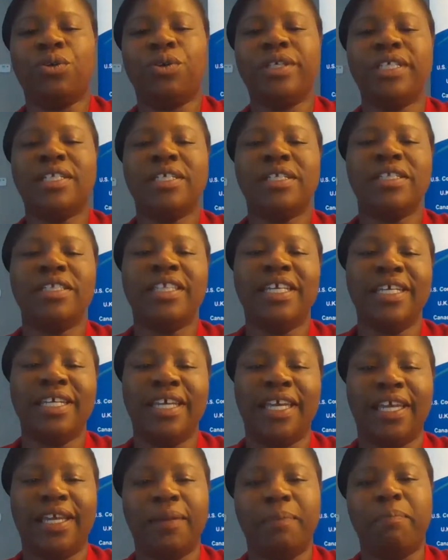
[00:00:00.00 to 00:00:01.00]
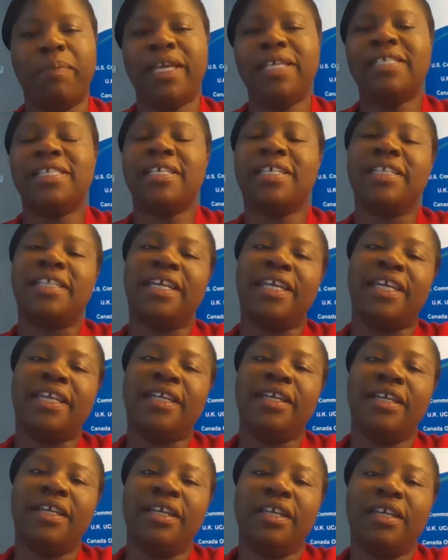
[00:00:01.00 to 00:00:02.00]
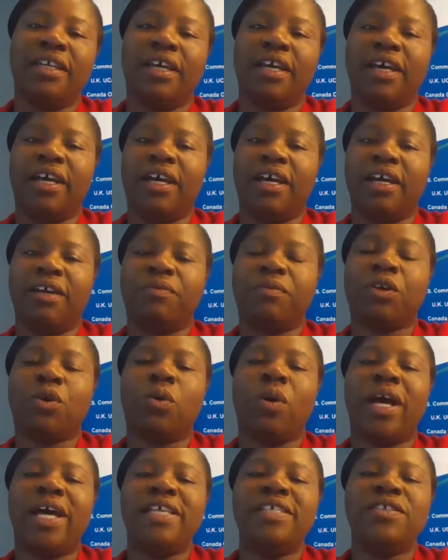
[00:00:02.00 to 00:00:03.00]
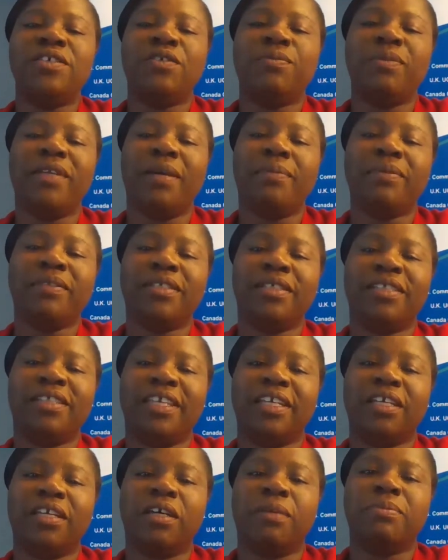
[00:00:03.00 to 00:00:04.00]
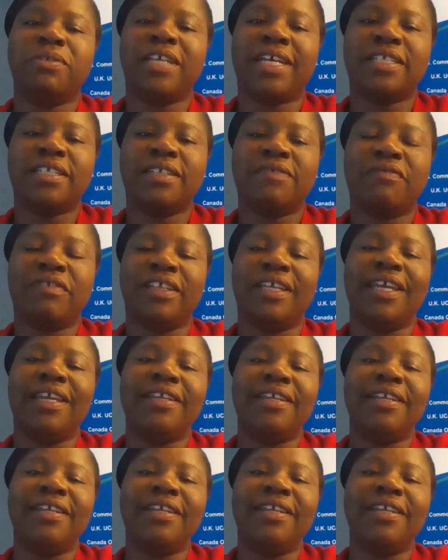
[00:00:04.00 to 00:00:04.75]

critical thinking basically requires you to be able to think objectively.